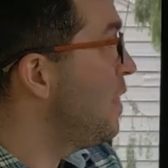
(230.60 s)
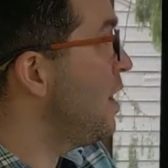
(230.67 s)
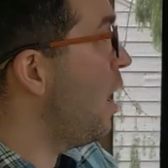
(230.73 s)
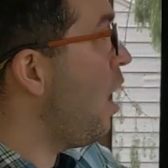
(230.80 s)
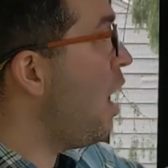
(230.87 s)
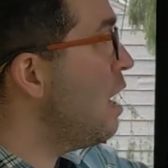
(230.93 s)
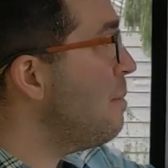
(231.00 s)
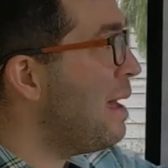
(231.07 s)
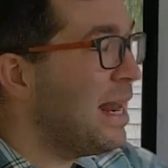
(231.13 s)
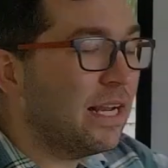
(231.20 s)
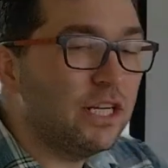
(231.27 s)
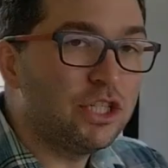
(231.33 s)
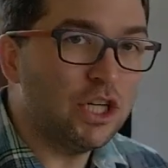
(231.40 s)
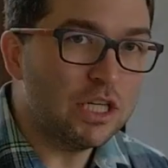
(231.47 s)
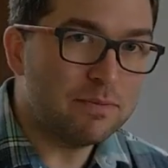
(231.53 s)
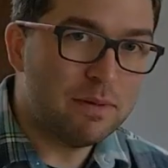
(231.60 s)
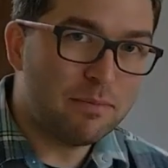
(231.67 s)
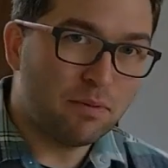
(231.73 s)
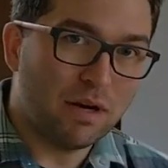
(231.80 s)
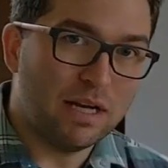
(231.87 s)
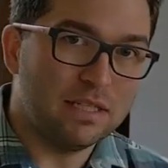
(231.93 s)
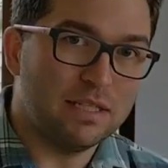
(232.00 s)
The automatic
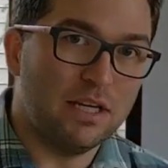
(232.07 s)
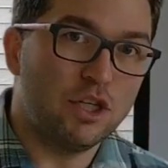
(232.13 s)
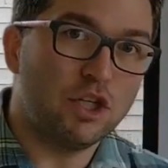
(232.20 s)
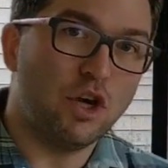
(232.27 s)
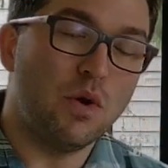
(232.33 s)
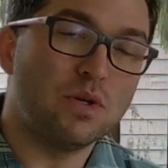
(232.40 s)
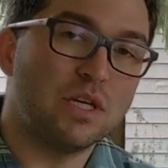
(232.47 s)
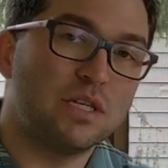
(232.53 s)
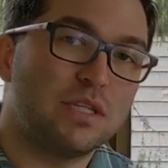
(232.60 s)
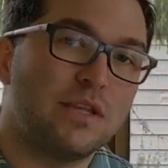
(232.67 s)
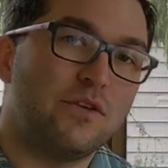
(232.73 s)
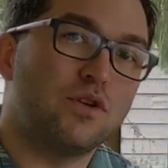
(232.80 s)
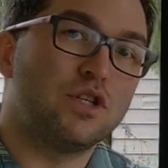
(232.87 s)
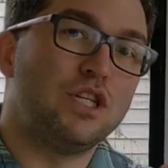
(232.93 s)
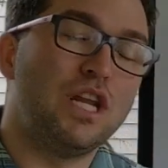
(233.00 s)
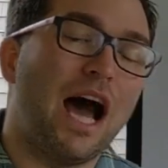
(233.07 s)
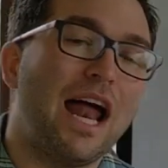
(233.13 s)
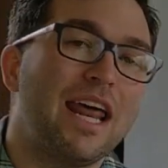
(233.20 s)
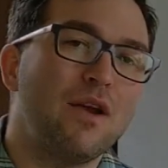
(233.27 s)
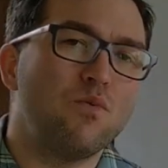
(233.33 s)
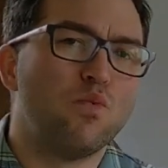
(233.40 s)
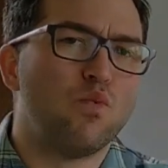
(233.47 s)
adjustment process shows us that there's
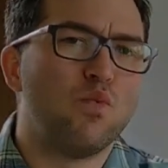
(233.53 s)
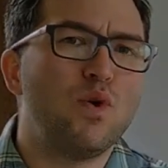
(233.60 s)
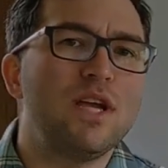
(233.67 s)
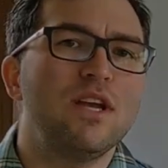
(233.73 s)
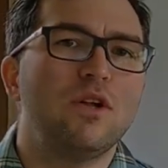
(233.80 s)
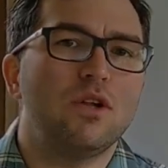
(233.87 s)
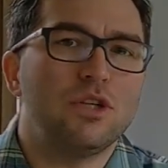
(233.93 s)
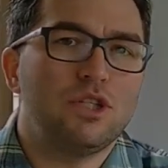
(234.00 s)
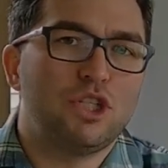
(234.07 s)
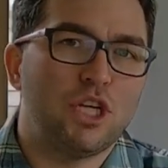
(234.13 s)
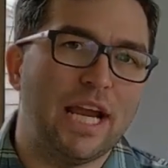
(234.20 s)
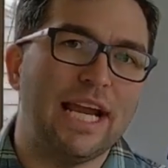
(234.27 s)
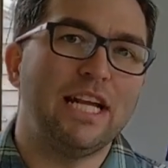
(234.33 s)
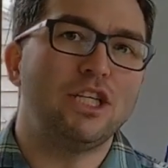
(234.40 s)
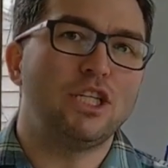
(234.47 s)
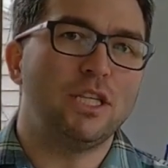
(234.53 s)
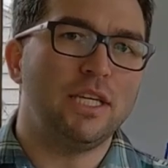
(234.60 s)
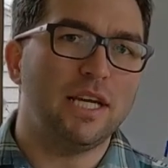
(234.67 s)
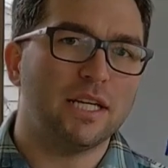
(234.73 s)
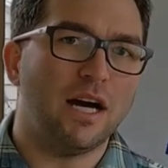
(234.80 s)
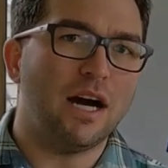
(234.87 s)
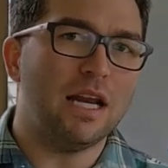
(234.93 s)
not a real change in
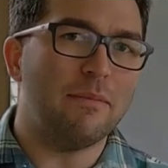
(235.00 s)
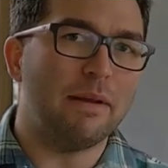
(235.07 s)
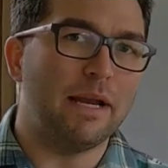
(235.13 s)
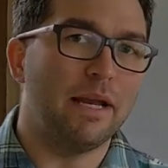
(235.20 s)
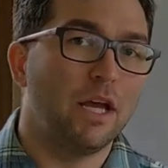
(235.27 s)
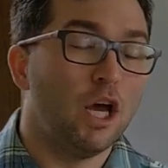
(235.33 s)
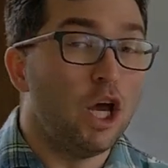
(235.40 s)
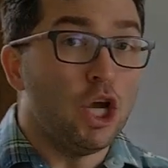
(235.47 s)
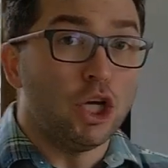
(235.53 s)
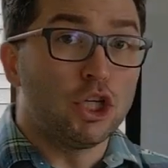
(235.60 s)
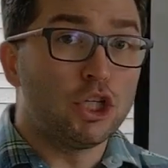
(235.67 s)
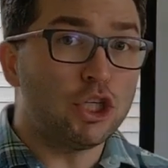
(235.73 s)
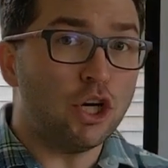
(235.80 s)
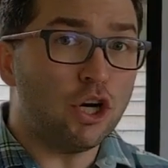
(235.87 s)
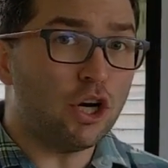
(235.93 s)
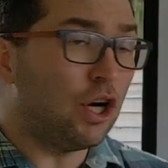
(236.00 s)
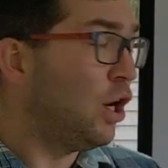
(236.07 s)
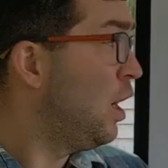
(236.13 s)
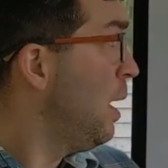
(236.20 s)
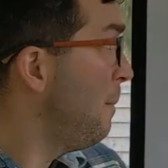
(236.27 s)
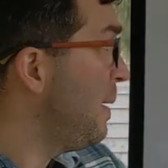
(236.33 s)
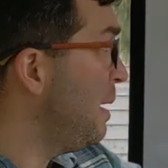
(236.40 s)
the economy. Sure,
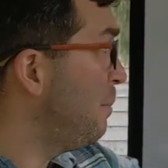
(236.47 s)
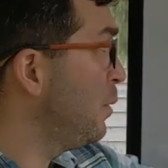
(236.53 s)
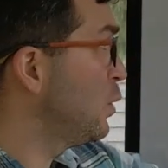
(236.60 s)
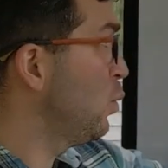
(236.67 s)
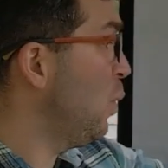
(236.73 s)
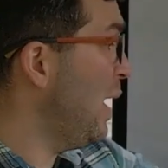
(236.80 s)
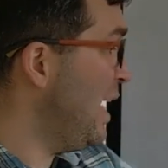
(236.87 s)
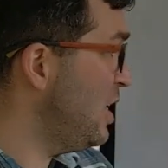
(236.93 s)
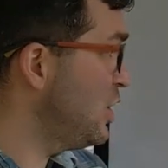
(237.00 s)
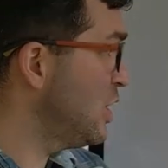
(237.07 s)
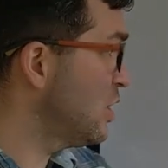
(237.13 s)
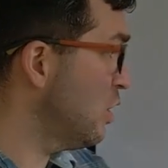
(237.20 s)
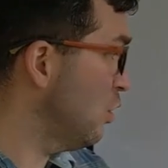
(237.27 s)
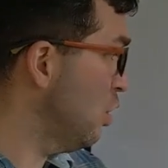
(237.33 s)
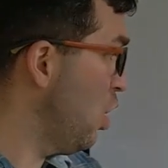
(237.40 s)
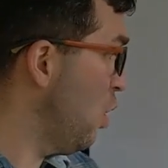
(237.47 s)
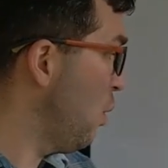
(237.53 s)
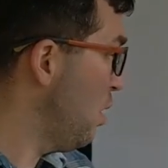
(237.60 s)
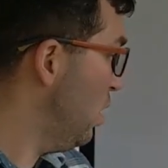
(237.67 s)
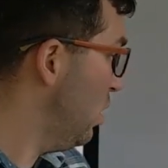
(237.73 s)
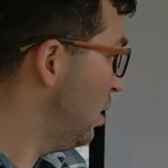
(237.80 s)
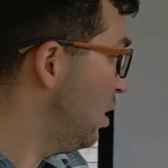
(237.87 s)
people's wages are
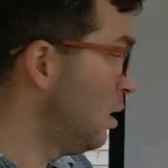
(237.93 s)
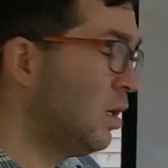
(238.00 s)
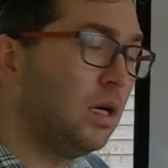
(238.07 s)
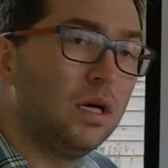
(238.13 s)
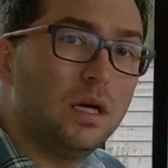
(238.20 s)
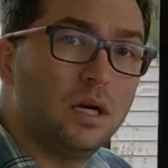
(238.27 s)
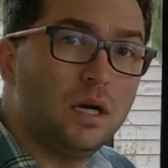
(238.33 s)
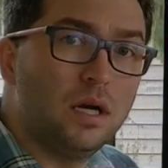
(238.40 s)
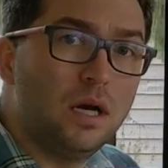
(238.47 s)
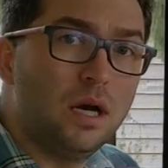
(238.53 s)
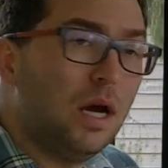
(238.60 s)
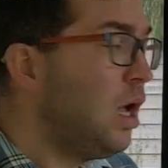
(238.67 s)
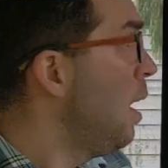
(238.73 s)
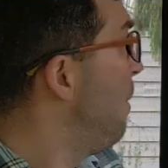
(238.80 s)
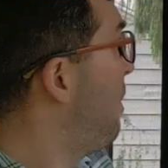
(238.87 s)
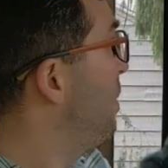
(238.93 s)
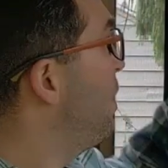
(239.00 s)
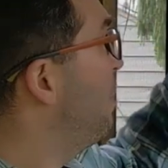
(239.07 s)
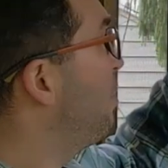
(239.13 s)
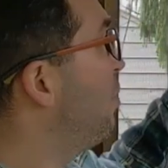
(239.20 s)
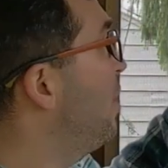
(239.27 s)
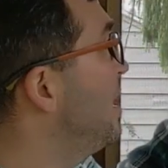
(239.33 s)
lower,
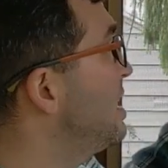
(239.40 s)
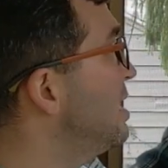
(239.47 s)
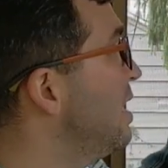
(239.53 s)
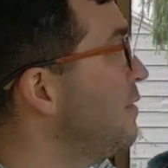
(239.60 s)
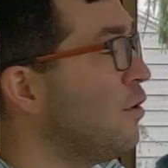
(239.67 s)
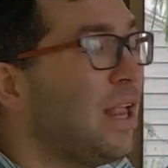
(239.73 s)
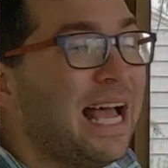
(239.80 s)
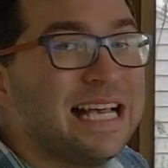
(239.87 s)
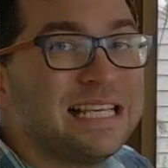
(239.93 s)
but the price level